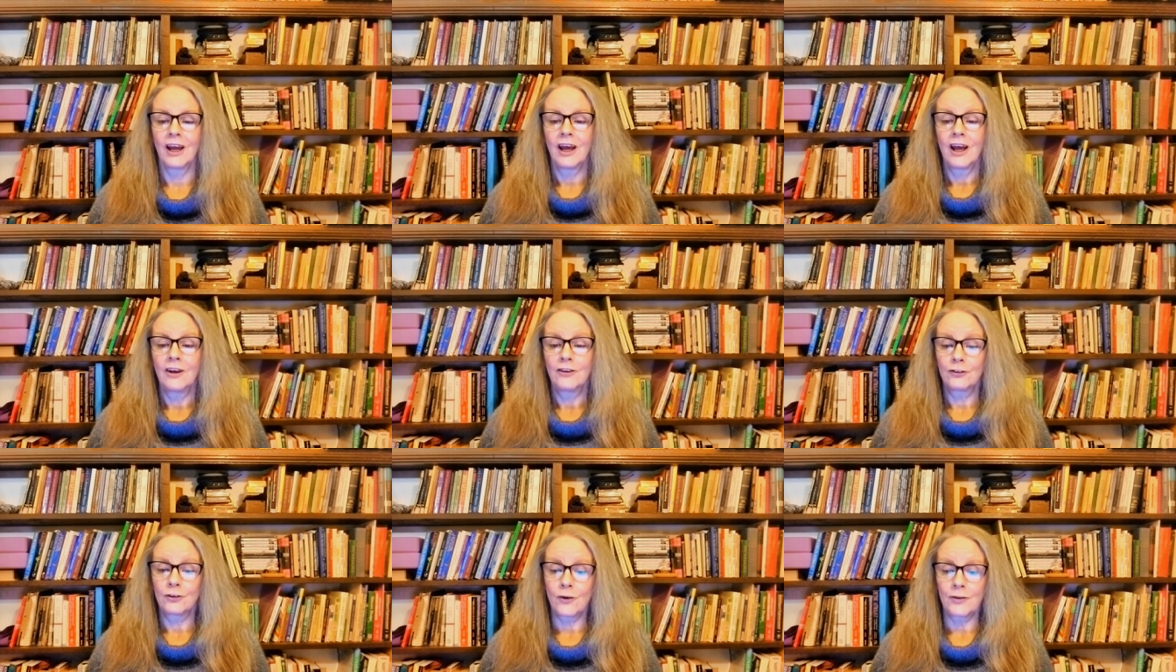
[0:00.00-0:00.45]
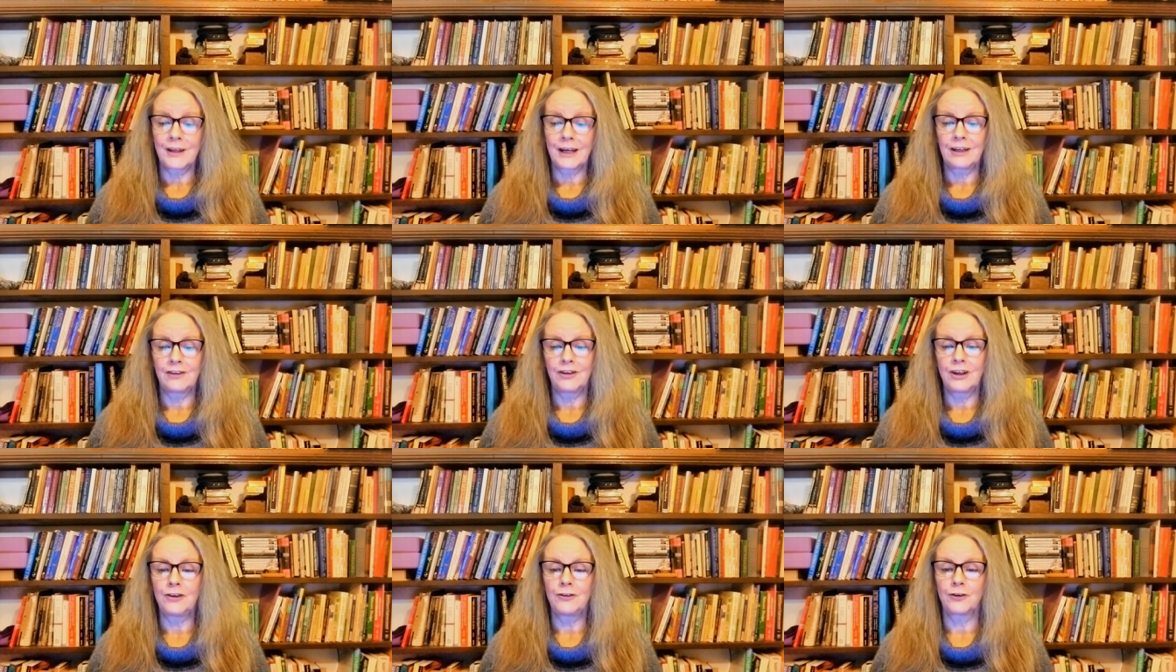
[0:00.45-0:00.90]
so that
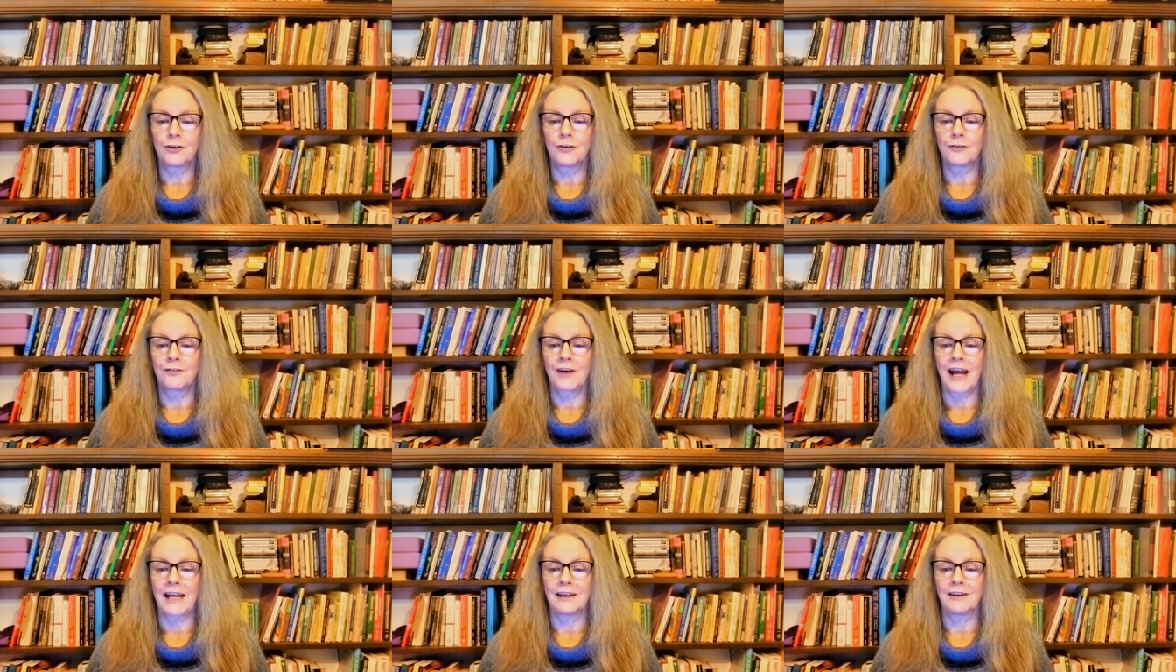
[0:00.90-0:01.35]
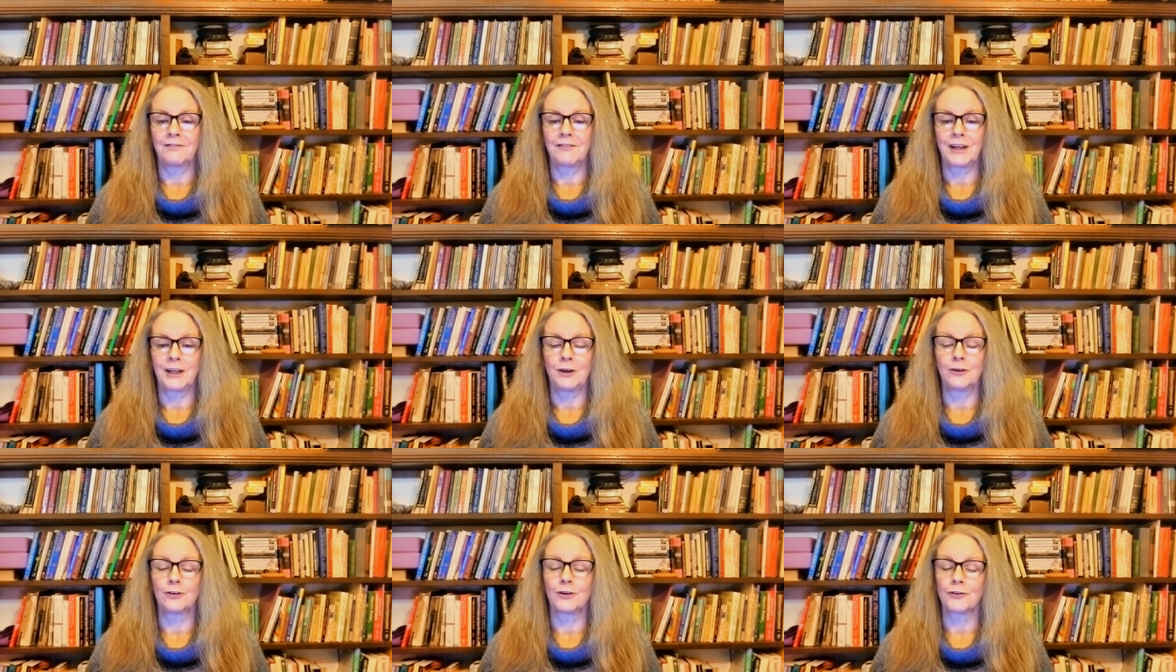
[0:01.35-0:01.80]
it's easy to find the
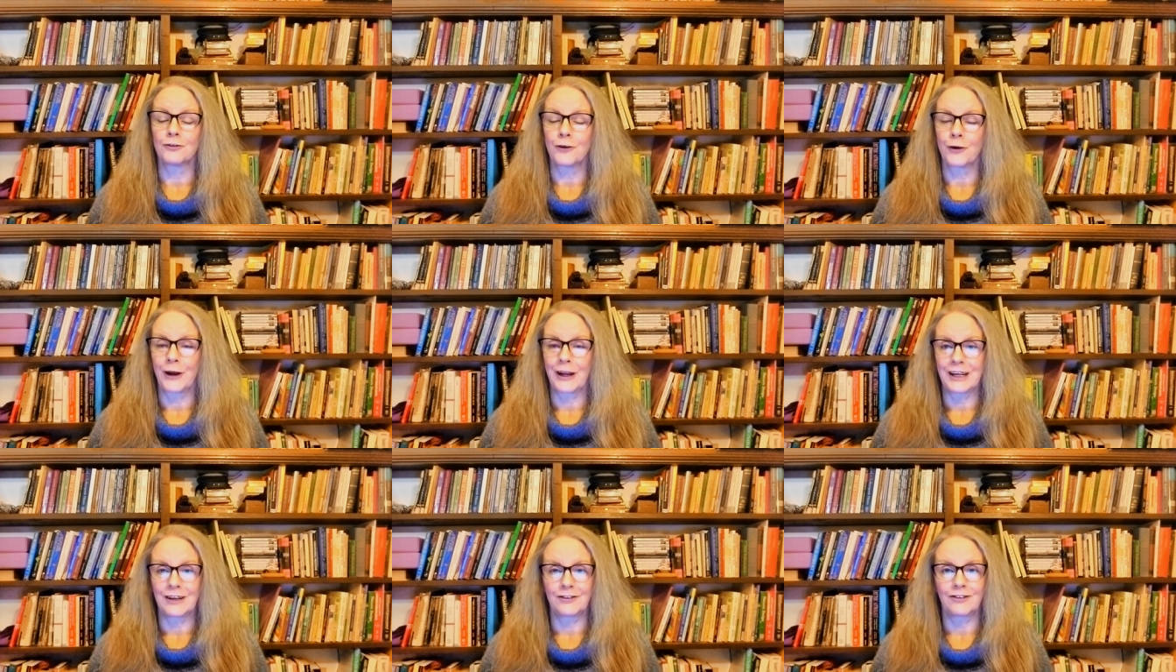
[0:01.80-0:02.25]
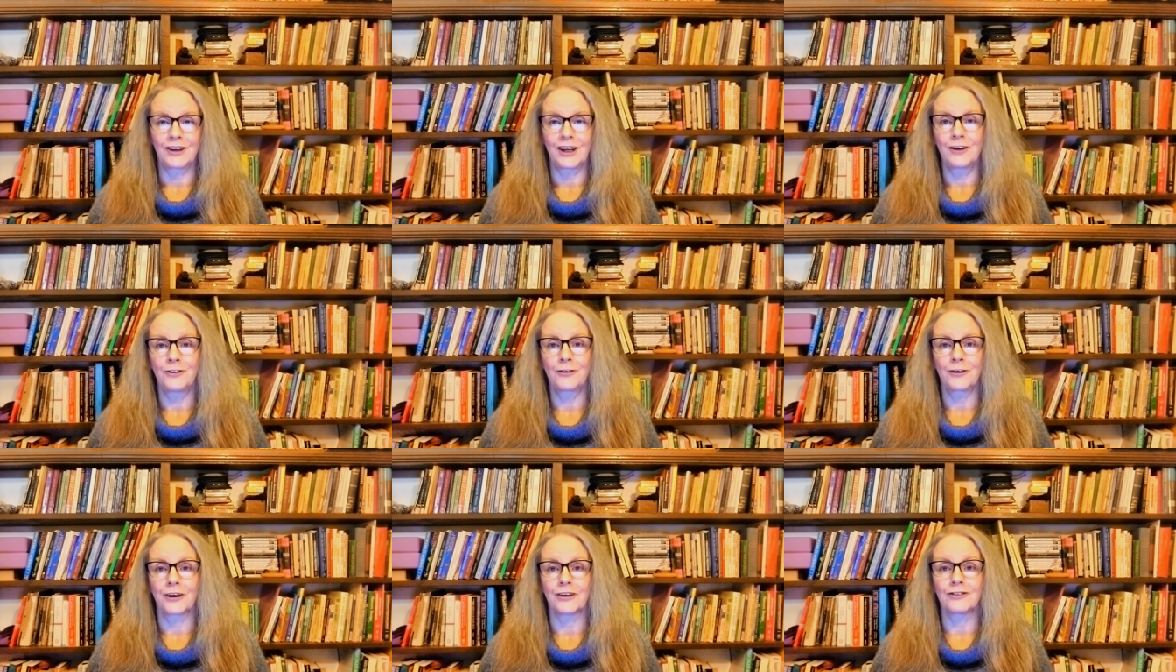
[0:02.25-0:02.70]
videos of greatest
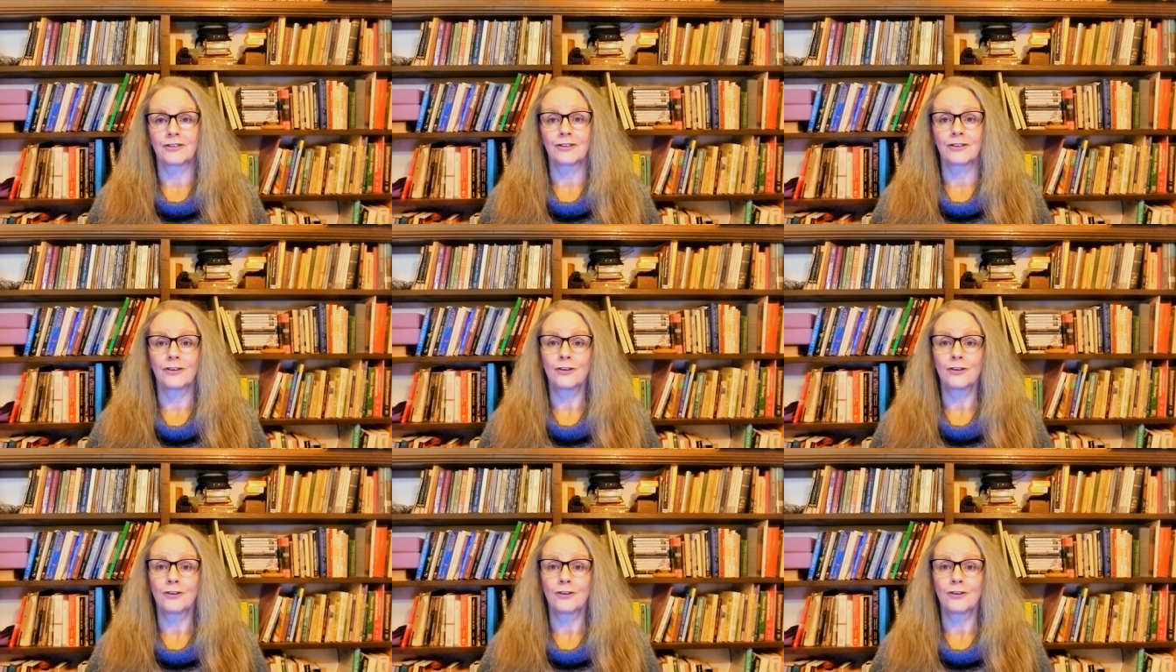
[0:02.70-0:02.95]
interest.